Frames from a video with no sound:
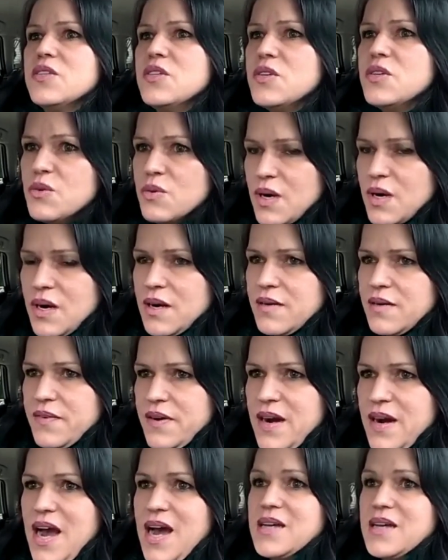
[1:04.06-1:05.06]
you work
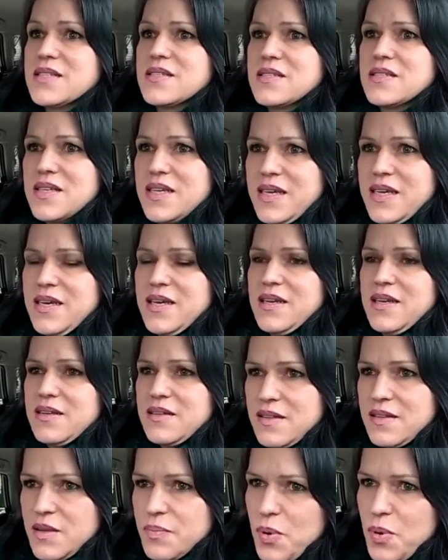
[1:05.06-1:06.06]
for us
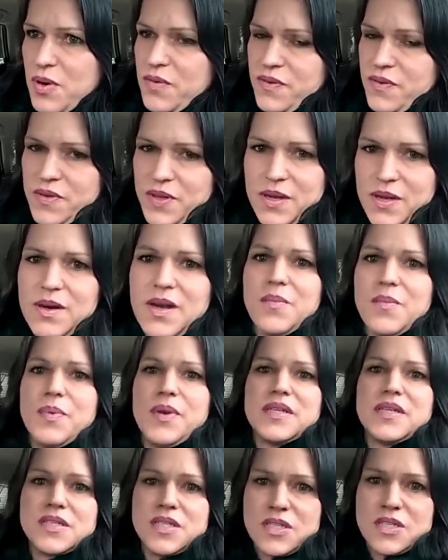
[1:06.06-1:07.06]
in the portfolio
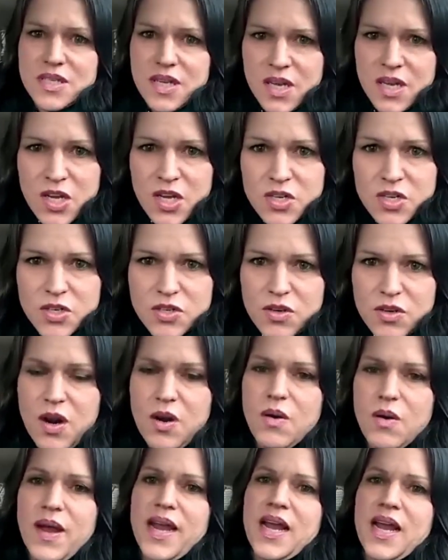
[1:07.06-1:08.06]
companies, just
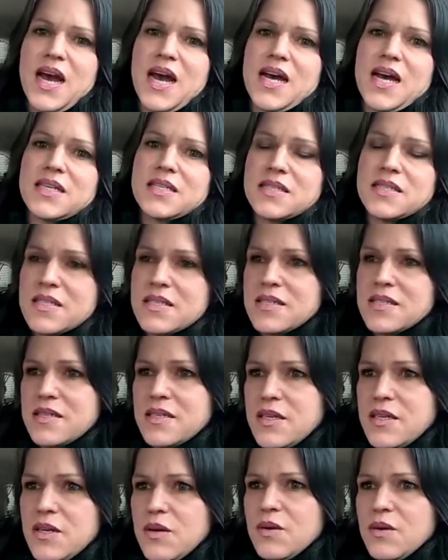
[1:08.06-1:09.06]
growing us,
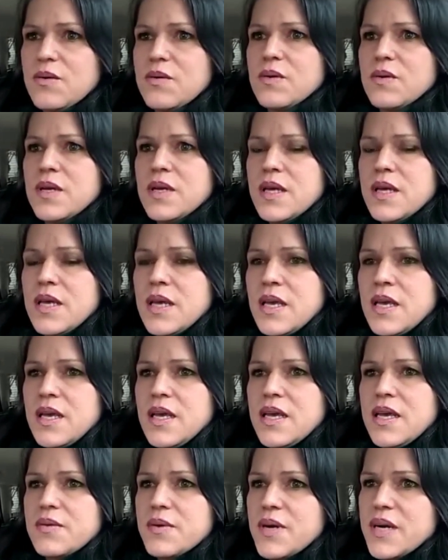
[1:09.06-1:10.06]

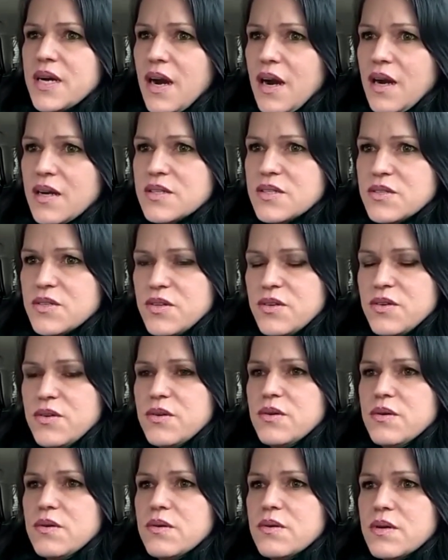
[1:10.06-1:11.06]
in regards
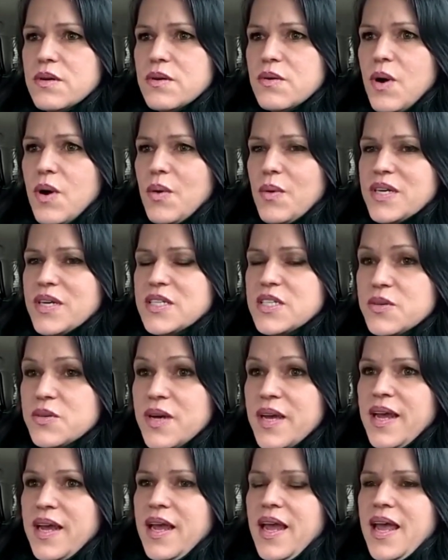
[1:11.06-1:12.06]
to what we're
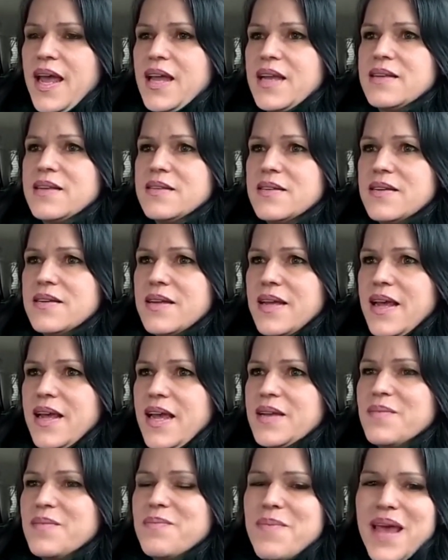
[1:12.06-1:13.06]
doing and
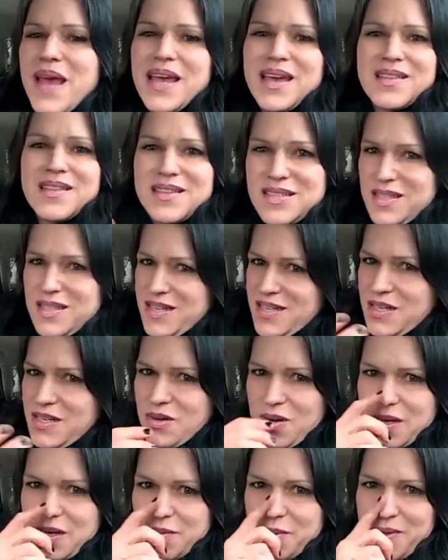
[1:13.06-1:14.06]
making this
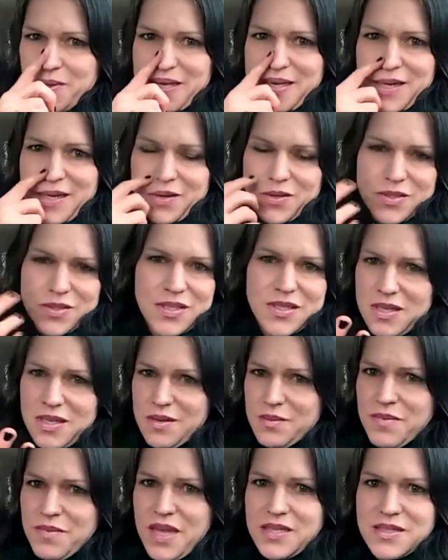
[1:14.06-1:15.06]
incredible
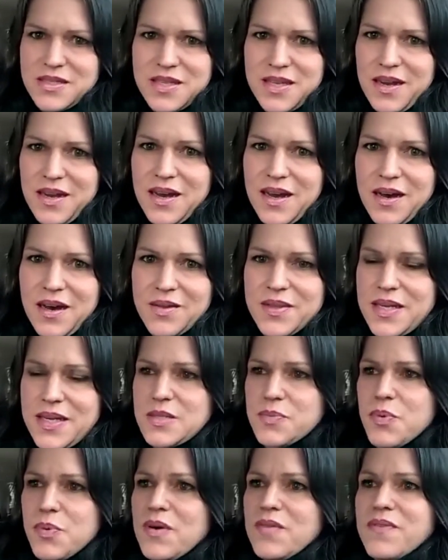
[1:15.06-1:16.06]
ecosystem that's the
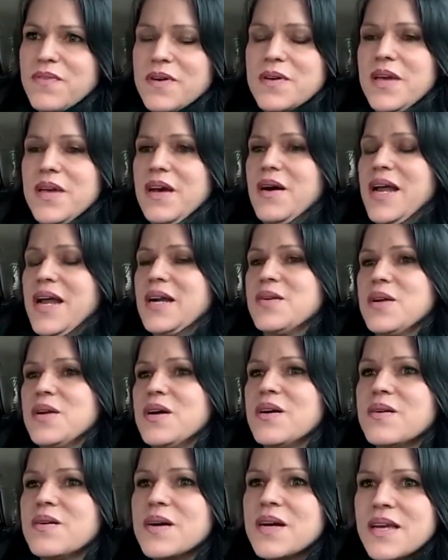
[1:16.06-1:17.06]
HealthX portfolio. I don't
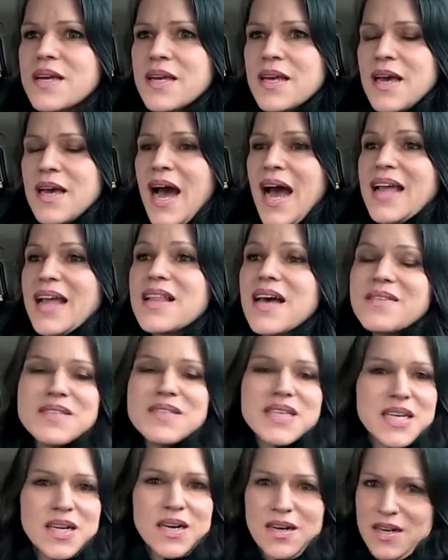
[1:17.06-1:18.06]
know. I'd love
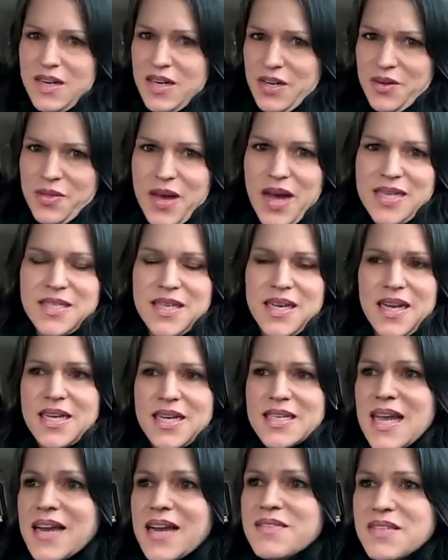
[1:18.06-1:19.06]
to hear your thoughts on it
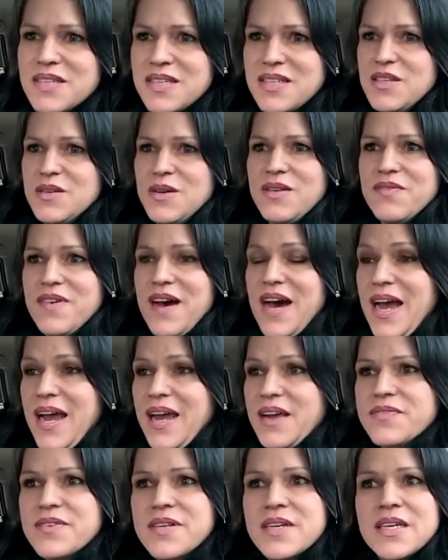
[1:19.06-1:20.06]
because I've seen you at
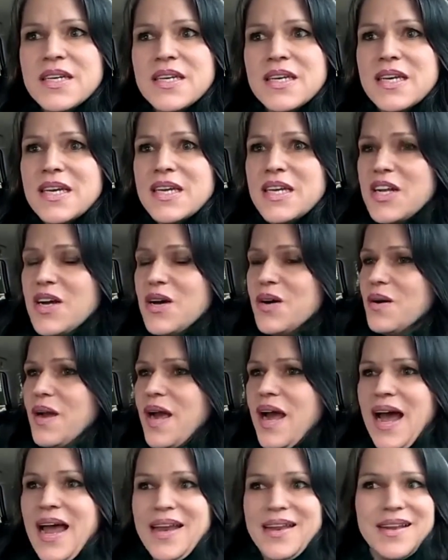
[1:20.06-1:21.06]
Vive,
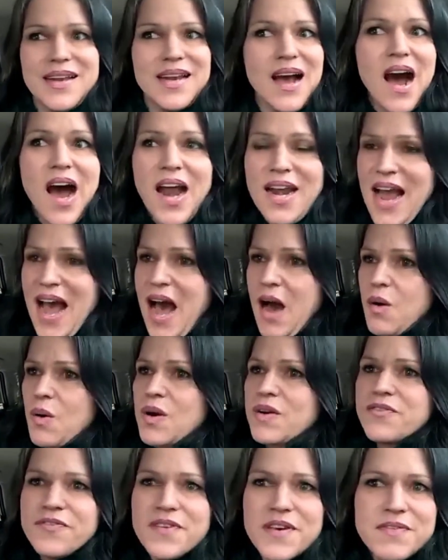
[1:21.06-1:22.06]
I on
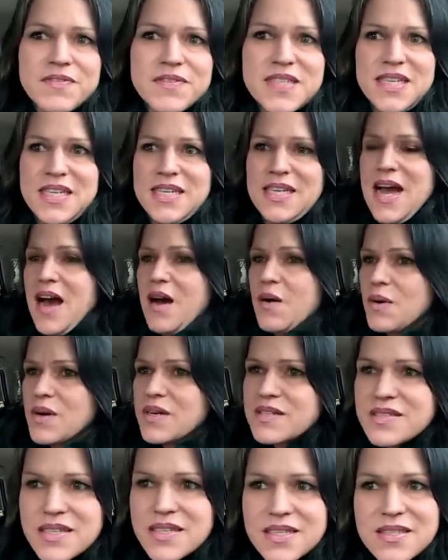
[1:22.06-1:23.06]
hour 15,
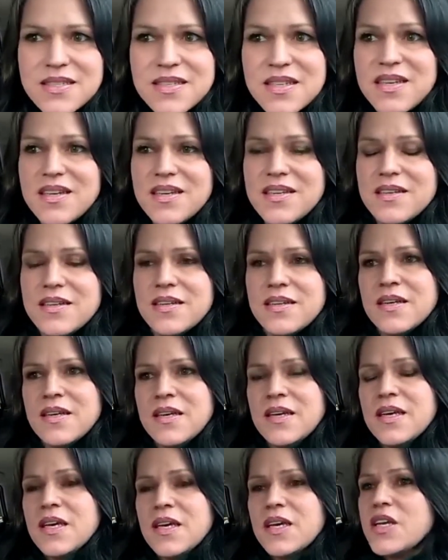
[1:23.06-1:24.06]
hour 16,
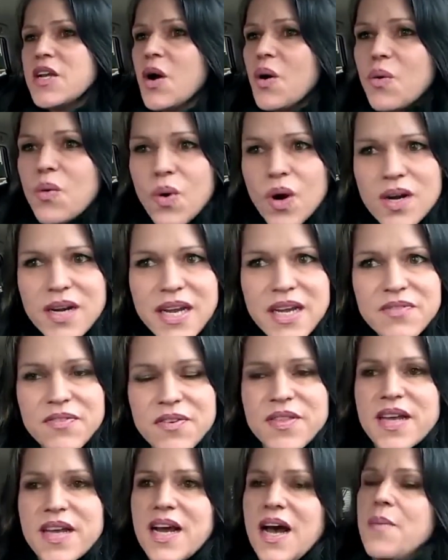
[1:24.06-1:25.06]
working
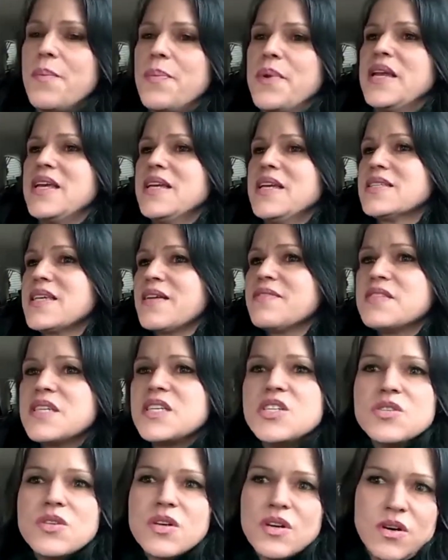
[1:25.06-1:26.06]
for the companies. I've
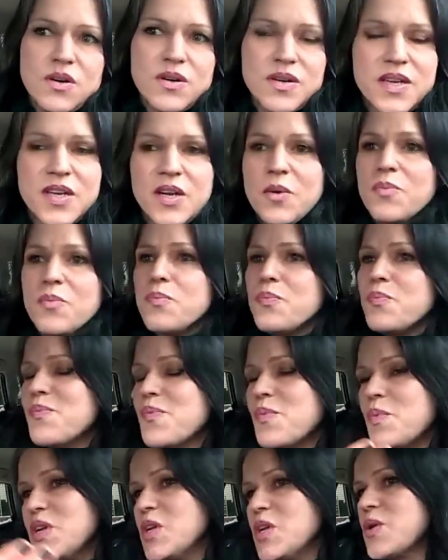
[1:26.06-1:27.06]
seen you go,
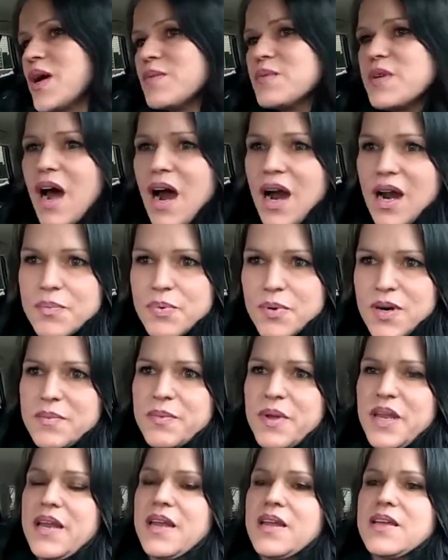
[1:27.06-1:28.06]
when you come to our
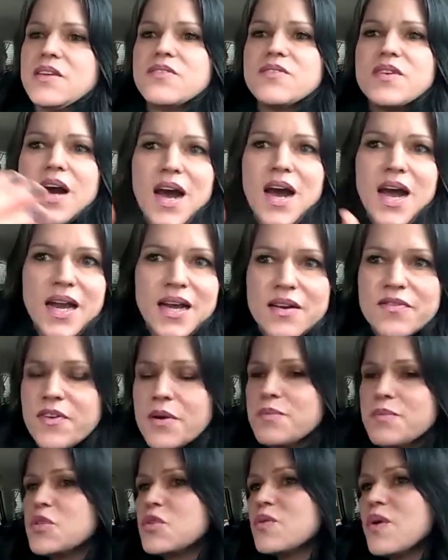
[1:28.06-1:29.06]
board meeting, you've gone
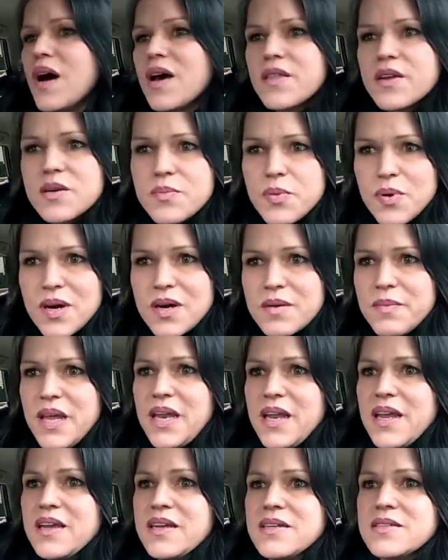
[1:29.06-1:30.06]
from two other board
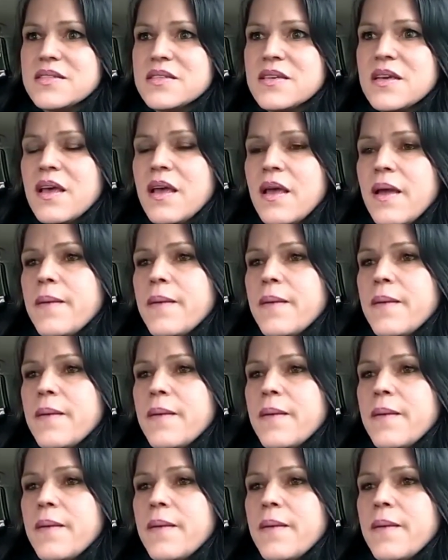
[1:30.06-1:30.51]
meetings,